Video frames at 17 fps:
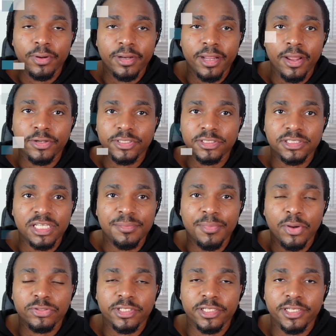And they're just
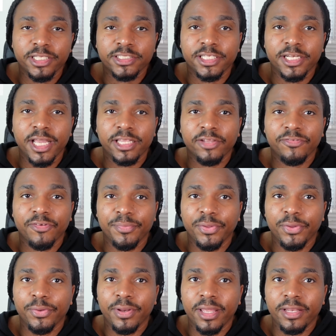emotionally disconnected from
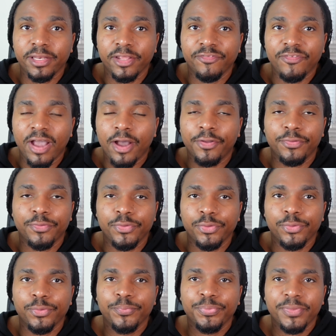you and they
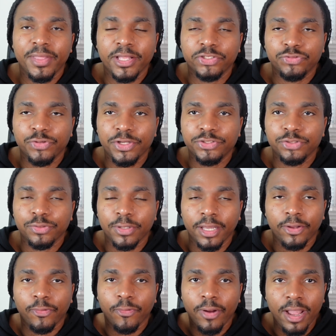devalue you and treat you
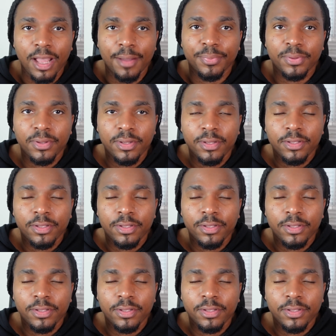like crap.